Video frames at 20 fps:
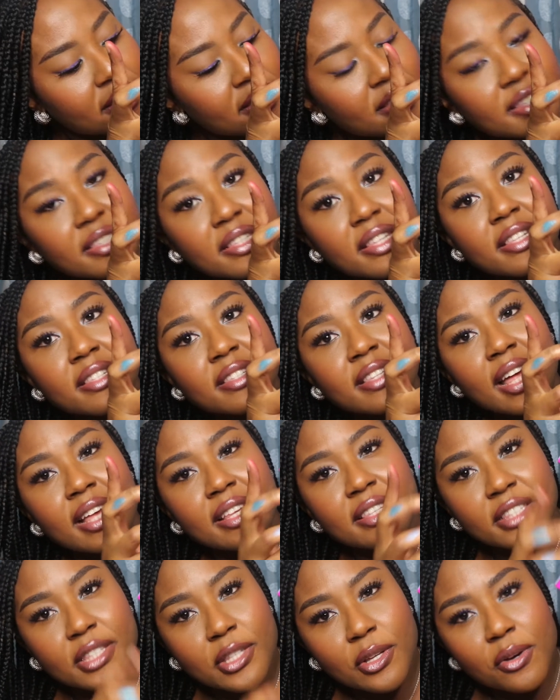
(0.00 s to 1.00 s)
This is that
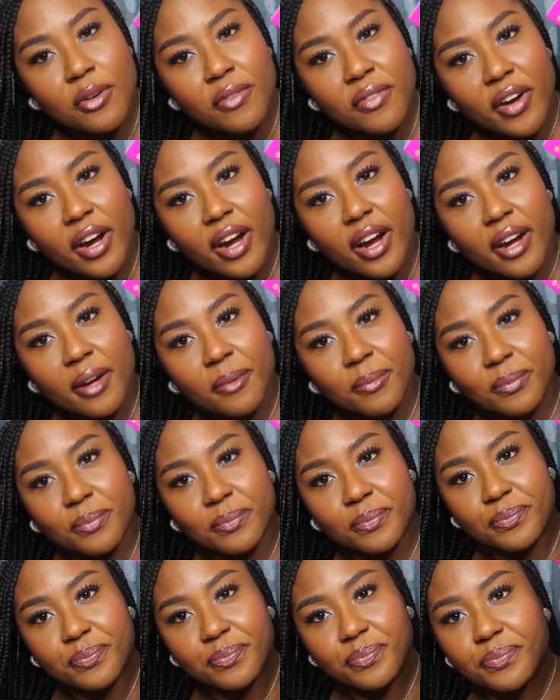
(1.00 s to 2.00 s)
silver.
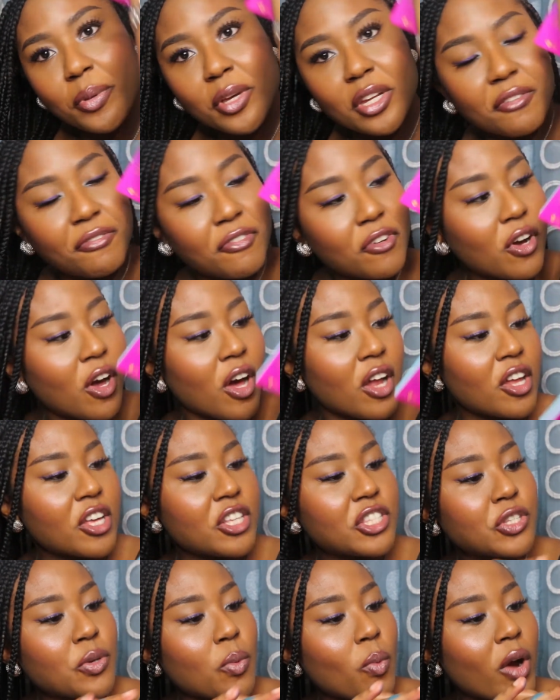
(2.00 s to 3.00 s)
Beautiful colors
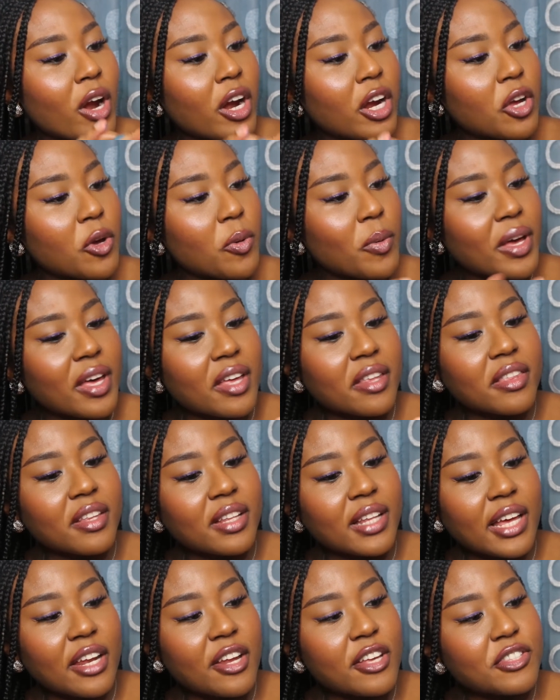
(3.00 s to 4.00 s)
to work with.
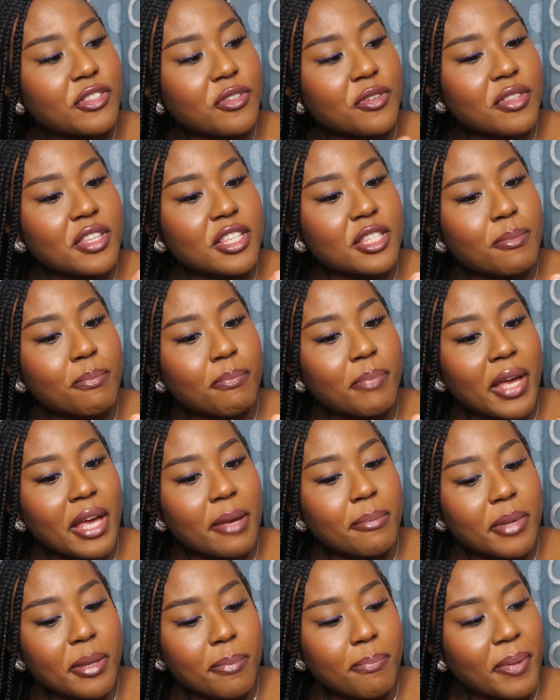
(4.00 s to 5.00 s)
Let us do this
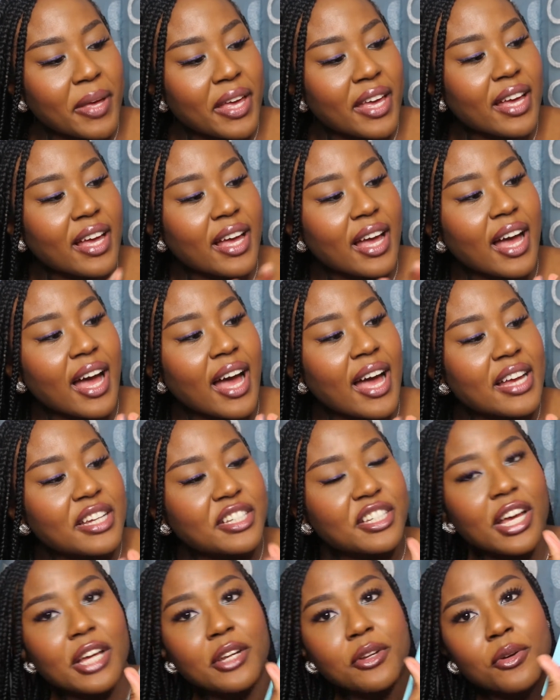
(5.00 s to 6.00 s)
baby pink
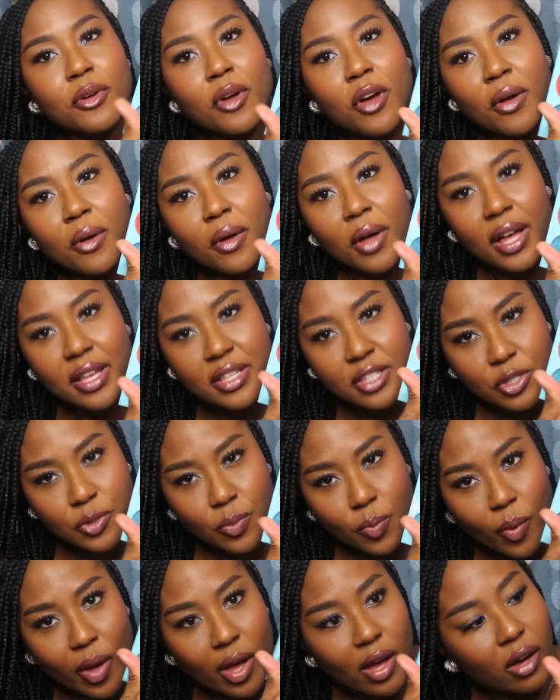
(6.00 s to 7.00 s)
eyeshadow as
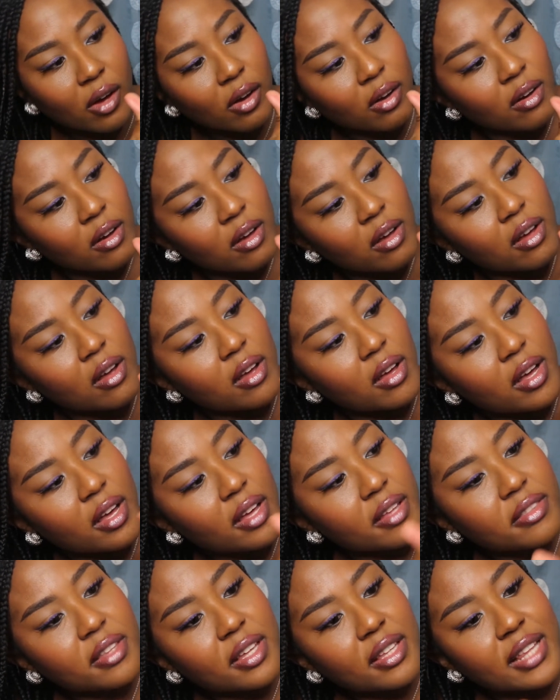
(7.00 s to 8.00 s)
well.
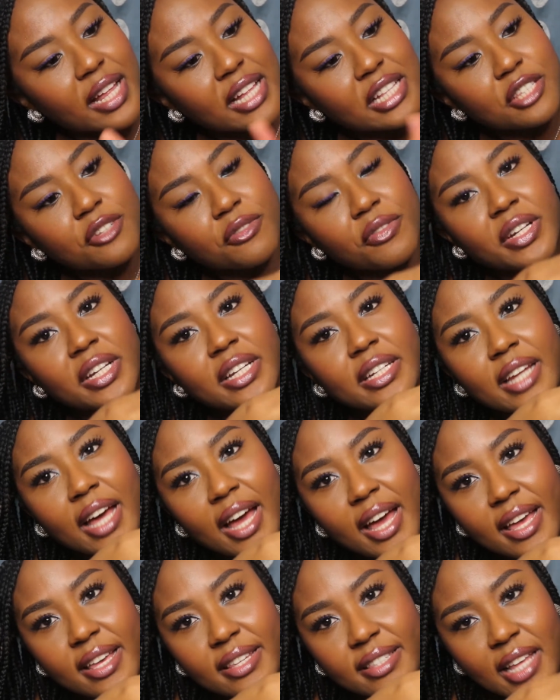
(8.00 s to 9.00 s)
I think that's really
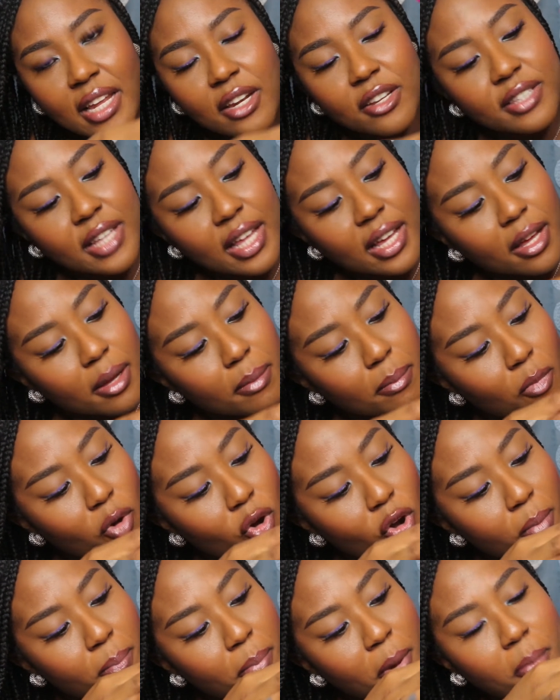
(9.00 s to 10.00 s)
nice. That looks like a
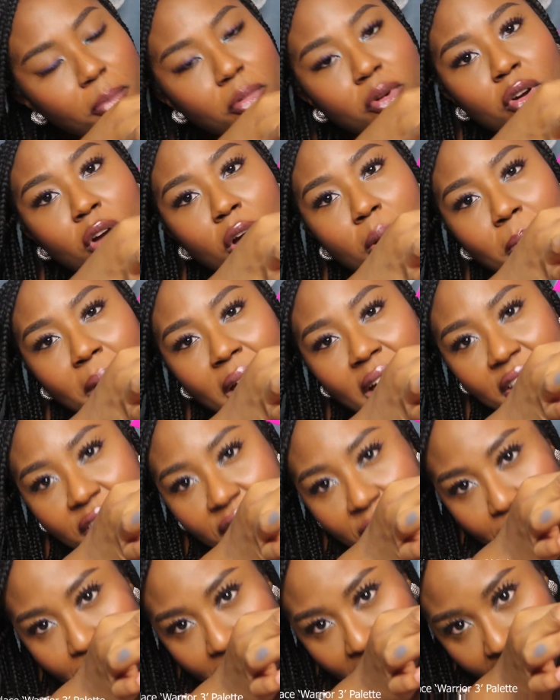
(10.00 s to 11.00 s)
more bubblegum kind
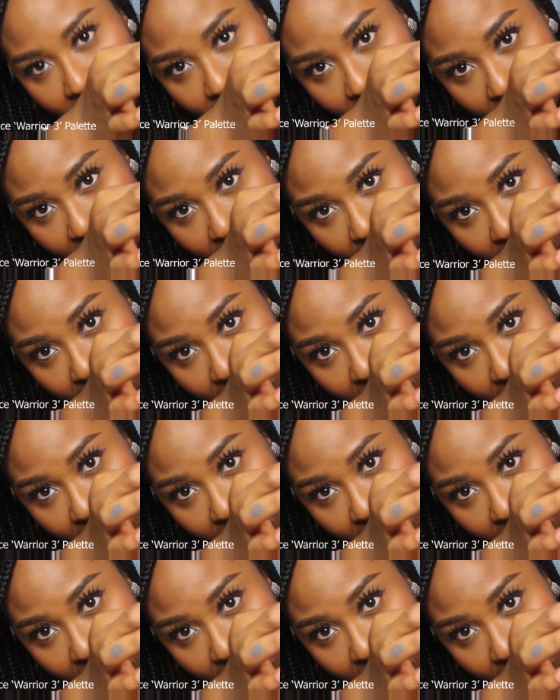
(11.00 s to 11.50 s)
of pink.